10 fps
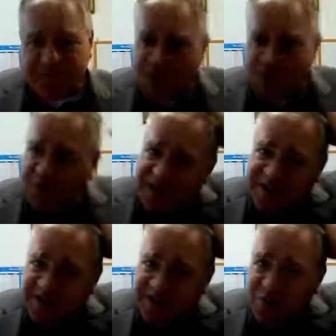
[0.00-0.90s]
So I
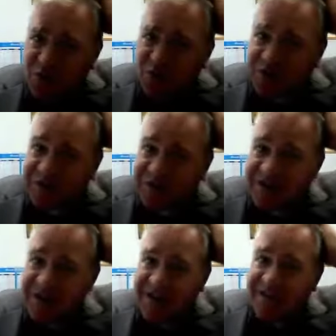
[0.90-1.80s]
think it's important
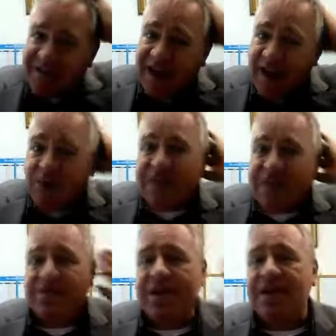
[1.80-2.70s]
that
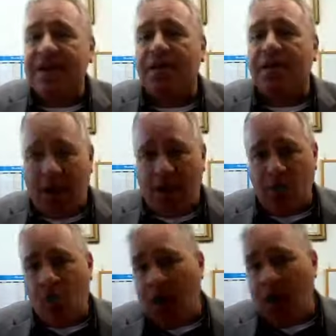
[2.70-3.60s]
we think
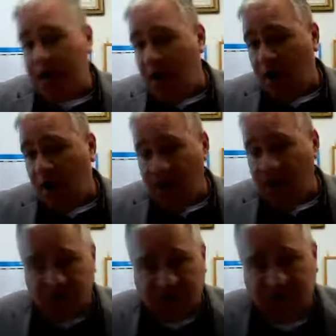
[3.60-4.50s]
about what are
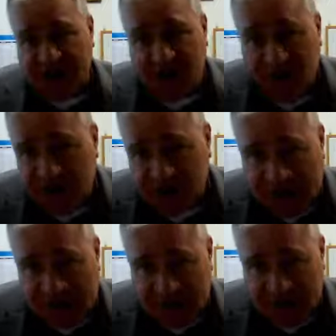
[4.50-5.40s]
our
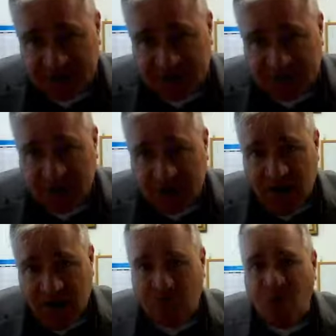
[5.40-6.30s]
stereotypes
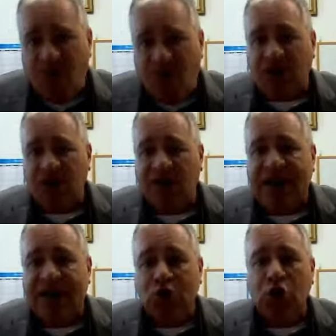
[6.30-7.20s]
of what a
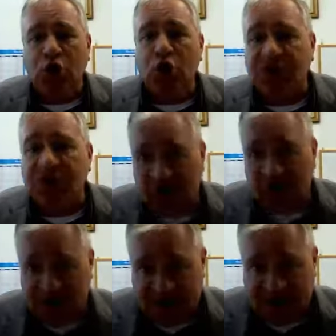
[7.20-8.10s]
leader looks
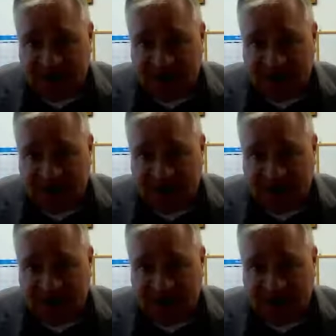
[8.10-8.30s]
like,